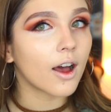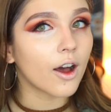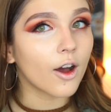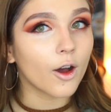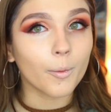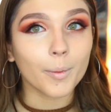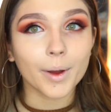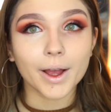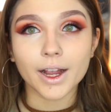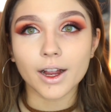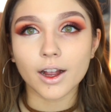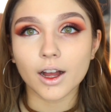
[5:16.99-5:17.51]

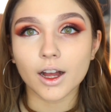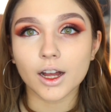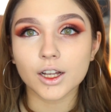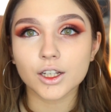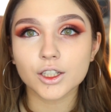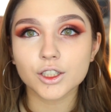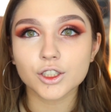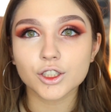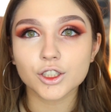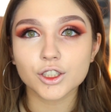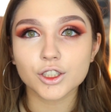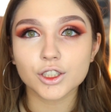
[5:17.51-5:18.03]
Oh my
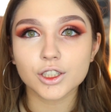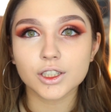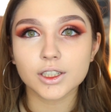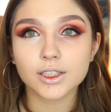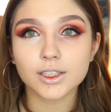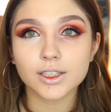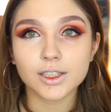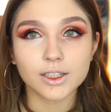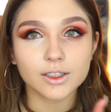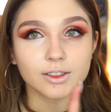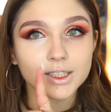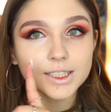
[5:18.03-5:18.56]
gosh.
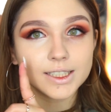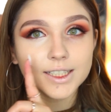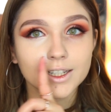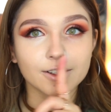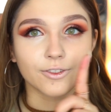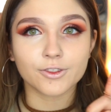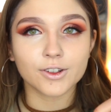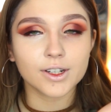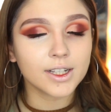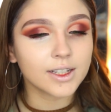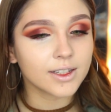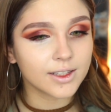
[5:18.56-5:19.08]
The
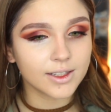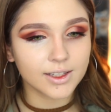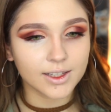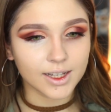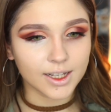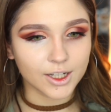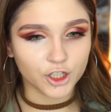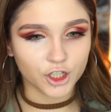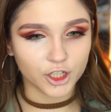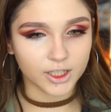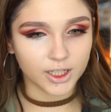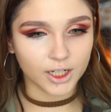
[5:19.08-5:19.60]
difference
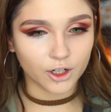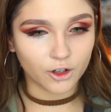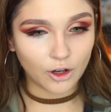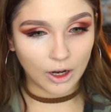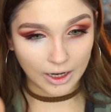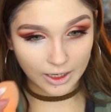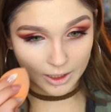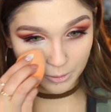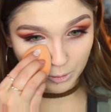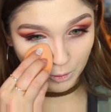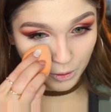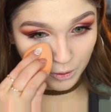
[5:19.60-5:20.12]
is just
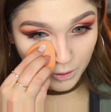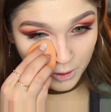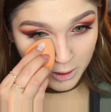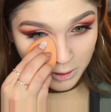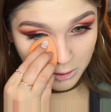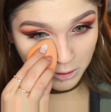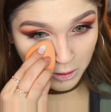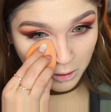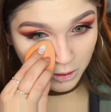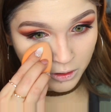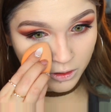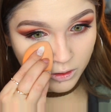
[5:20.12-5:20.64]
incredible.
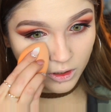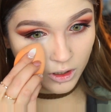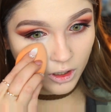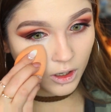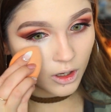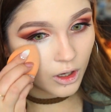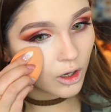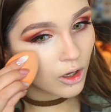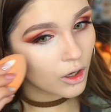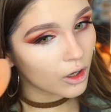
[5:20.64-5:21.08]
This looks,